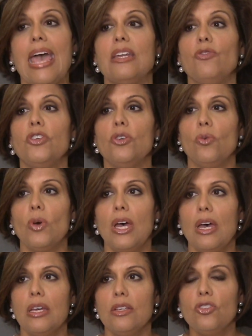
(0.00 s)
And if you
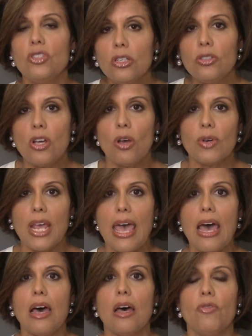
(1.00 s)
still don't
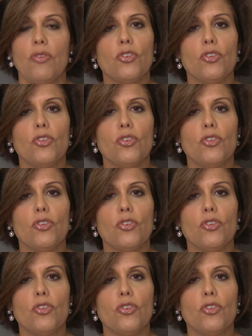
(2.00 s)
have,